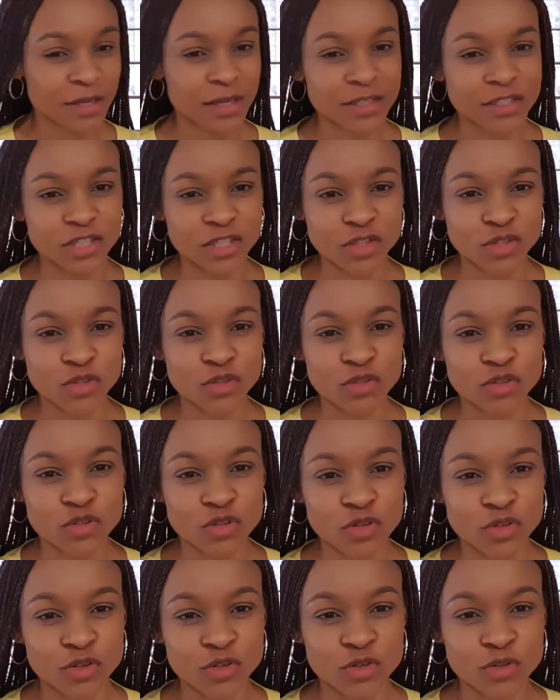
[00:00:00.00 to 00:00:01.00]
Just to show
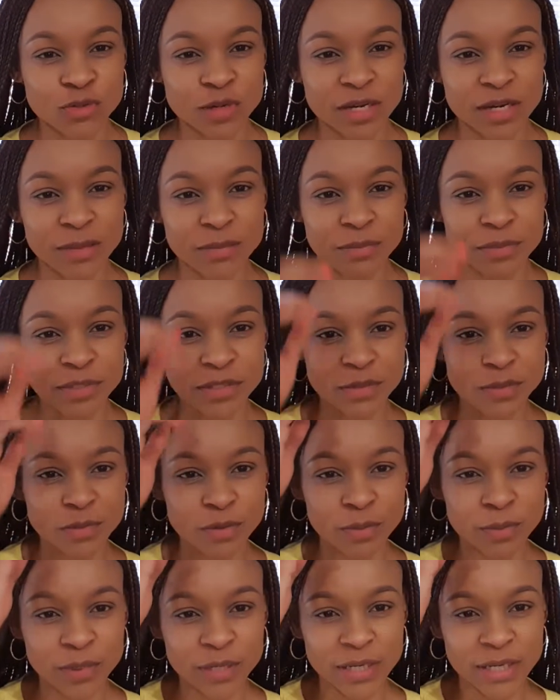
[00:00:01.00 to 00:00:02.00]
you what I'm busy
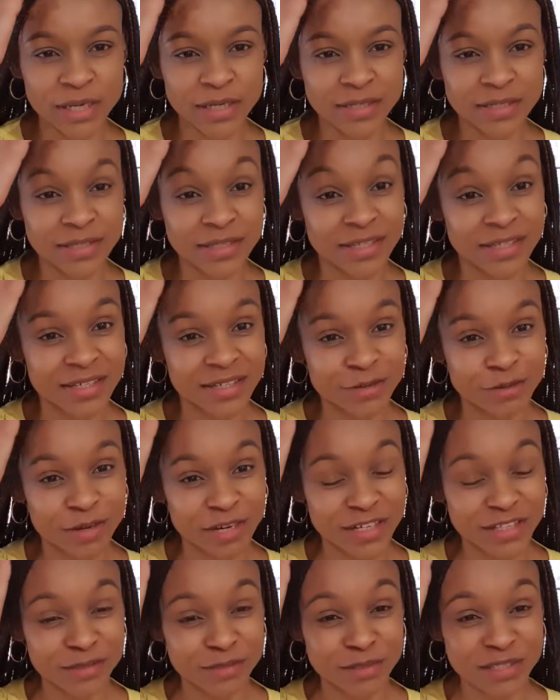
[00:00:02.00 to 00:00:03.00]
propagating, what
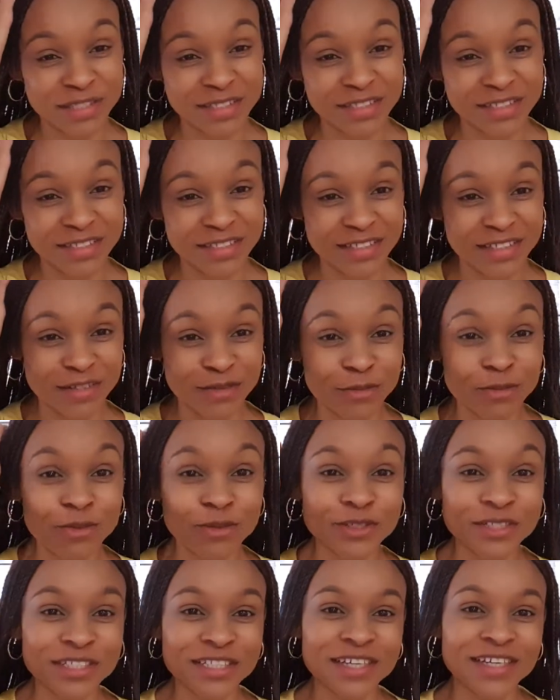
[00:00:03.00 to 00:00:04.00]
has been sitting in
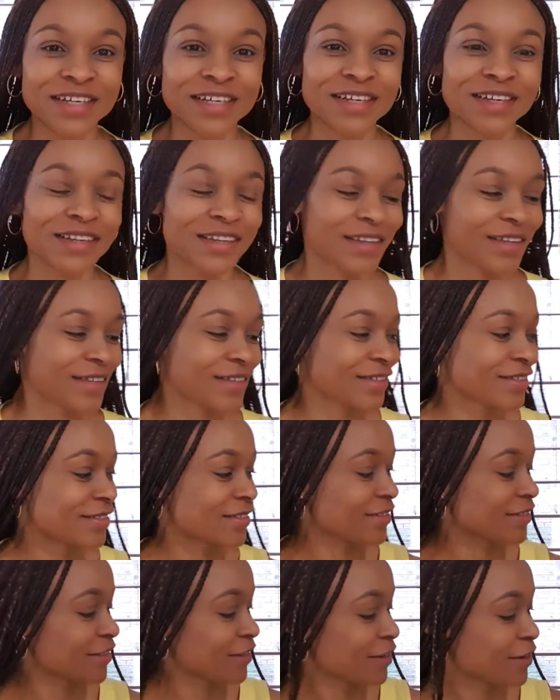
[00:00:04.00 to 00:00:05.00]
water,
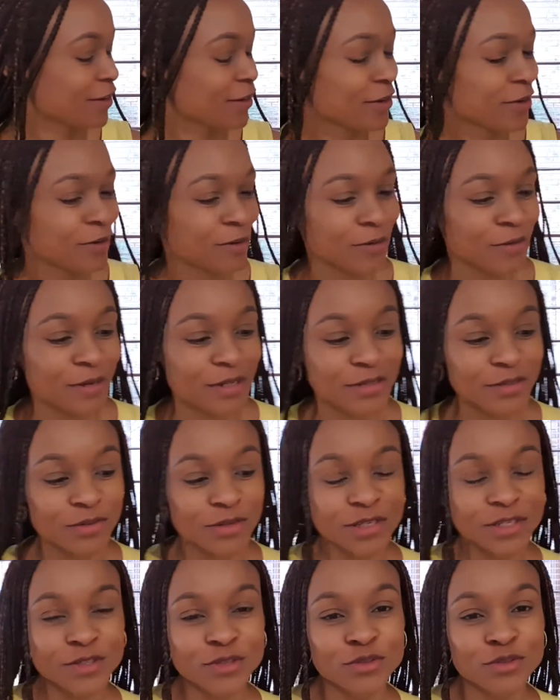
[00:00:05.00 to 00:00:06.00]
and what's
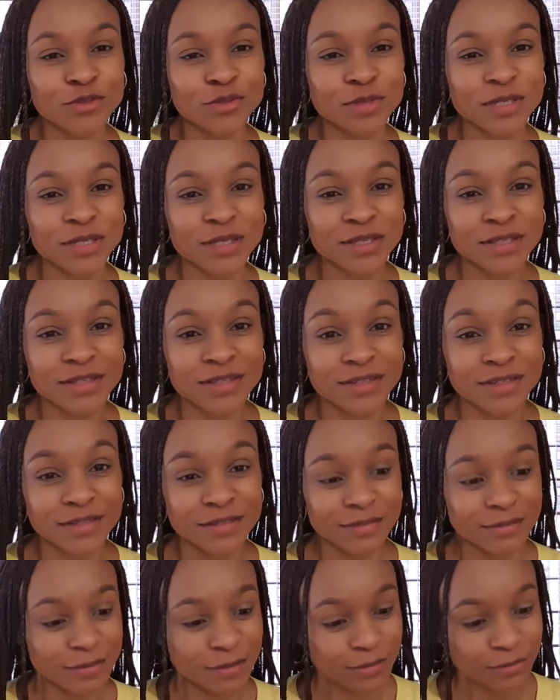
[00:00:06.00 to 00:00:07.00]
ready to be
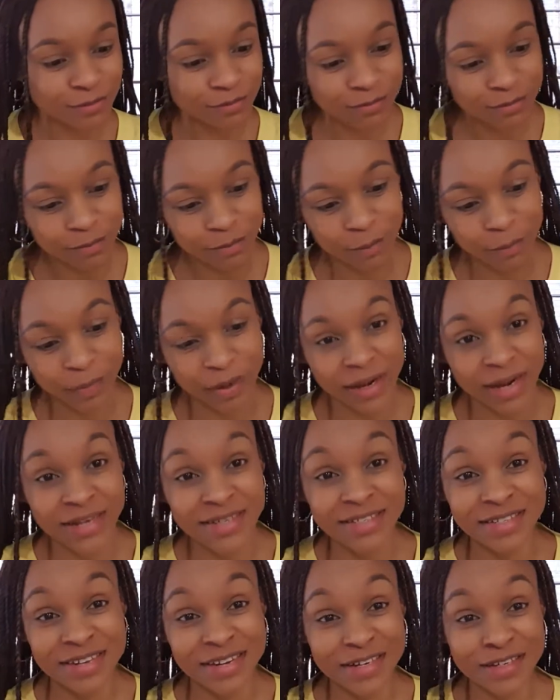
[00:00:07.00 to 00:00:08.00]

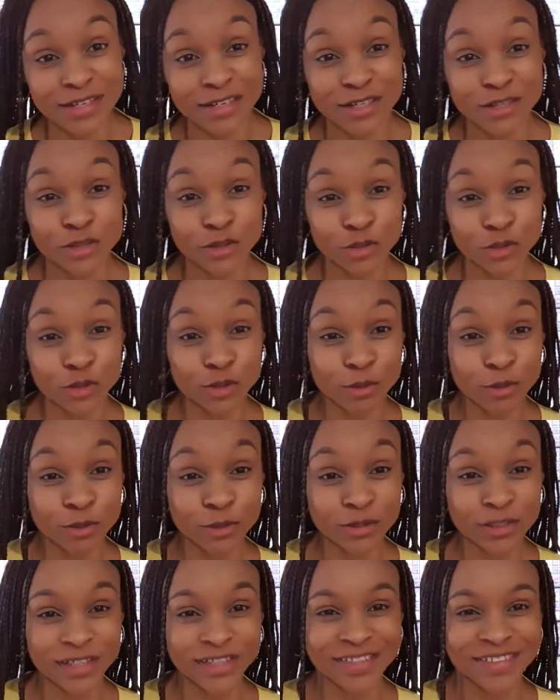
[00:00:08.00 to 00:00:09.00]
planted
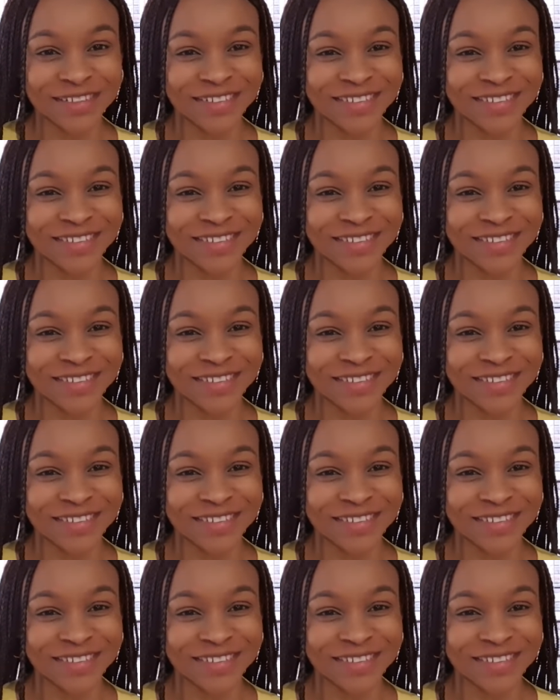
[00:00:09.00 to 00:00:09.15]
soon,